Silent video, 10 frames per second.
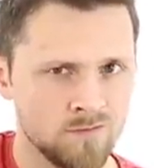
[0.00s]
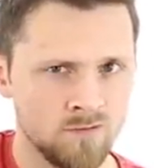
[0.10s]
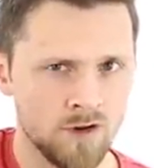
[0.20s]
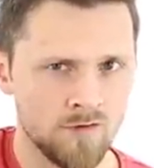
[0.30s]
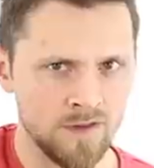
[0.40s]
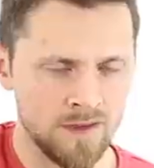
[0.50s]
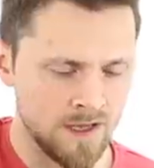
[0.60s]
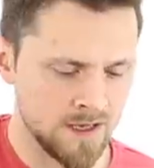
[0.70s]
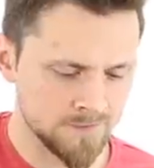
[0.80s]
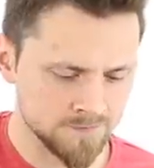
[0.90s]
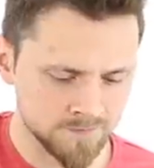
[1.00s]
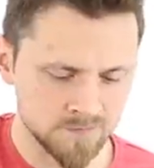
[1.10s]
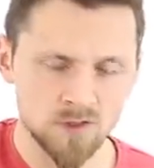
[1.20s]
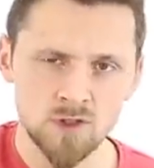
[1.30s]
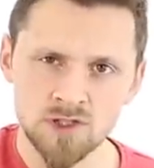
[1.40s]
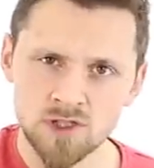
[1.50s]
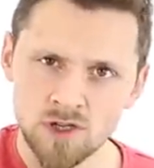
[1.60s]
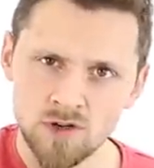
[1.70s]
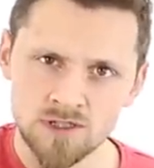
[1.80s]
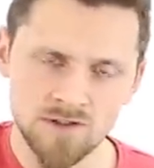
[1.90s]
Roughly there, use the
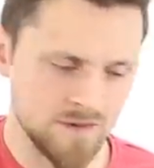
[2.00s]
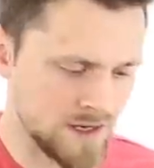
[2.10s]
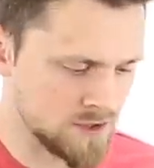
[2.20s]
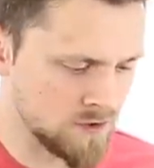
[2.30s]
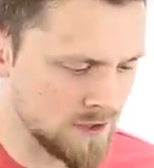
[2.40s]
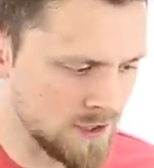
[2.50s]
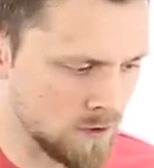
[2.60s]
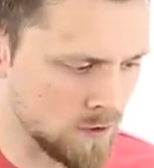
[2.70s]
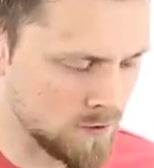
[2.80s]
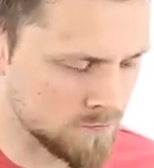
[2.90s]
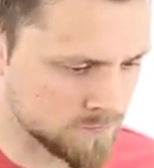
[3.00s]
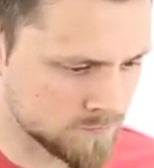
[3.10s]
tuner to fine tune it or